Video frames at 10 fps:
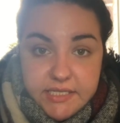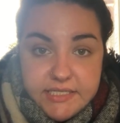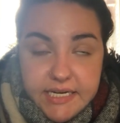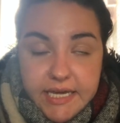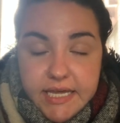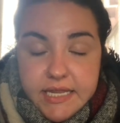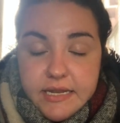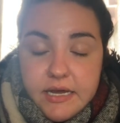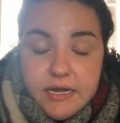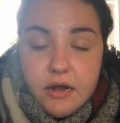on today
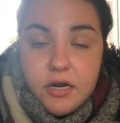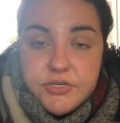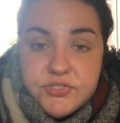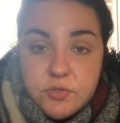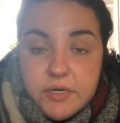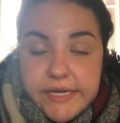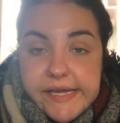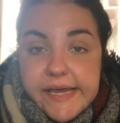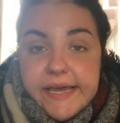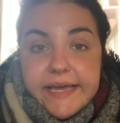in our
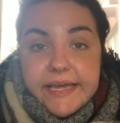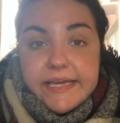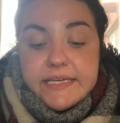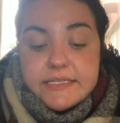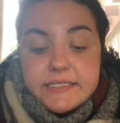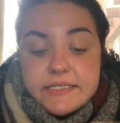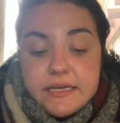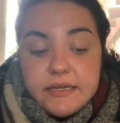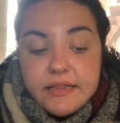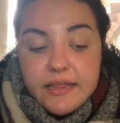story is
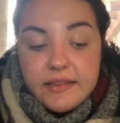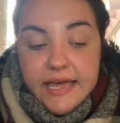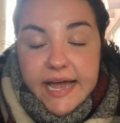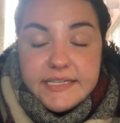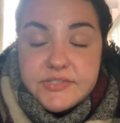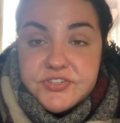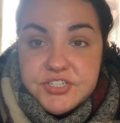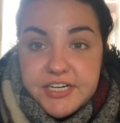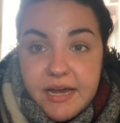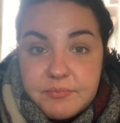the last
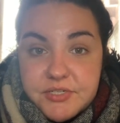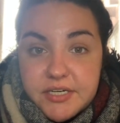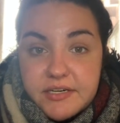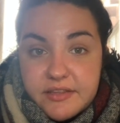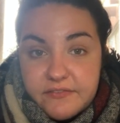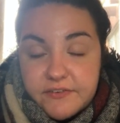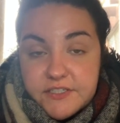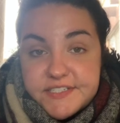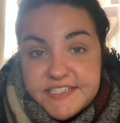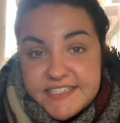chapter, in the
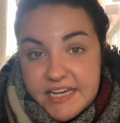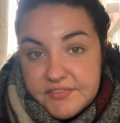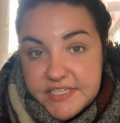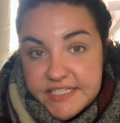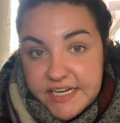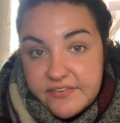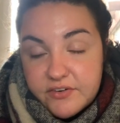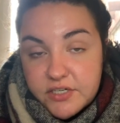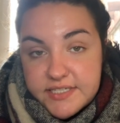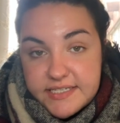first 17
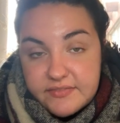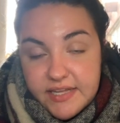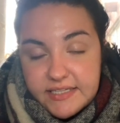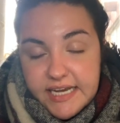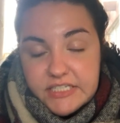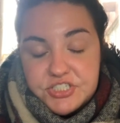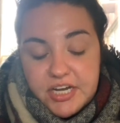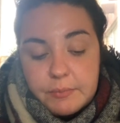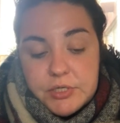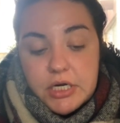verses of that last
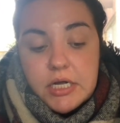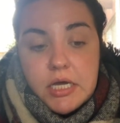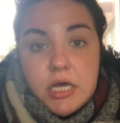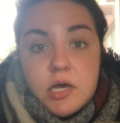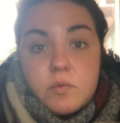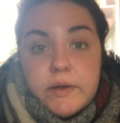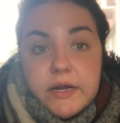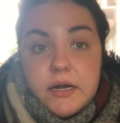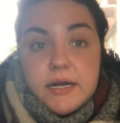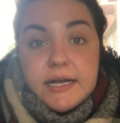chapter,
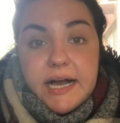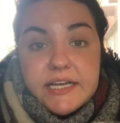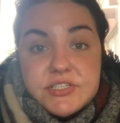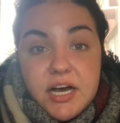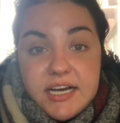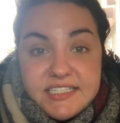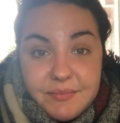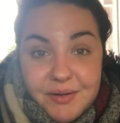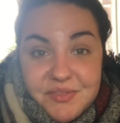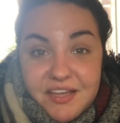where God talks
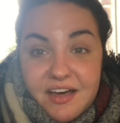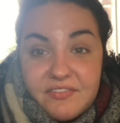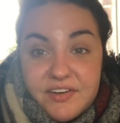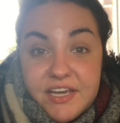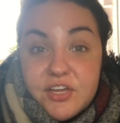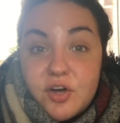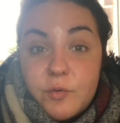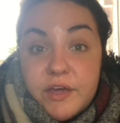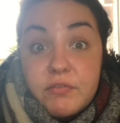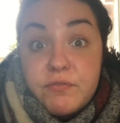about the covenant
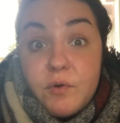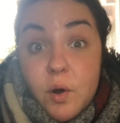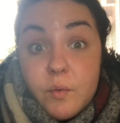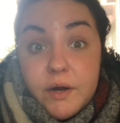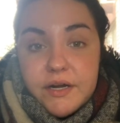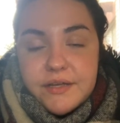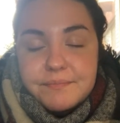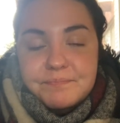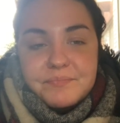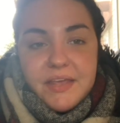going forward
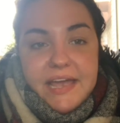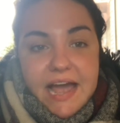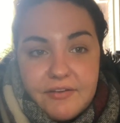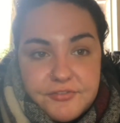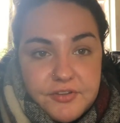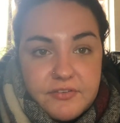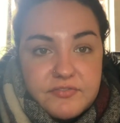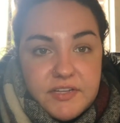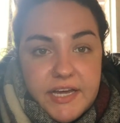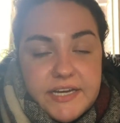after the
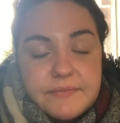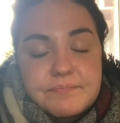flood.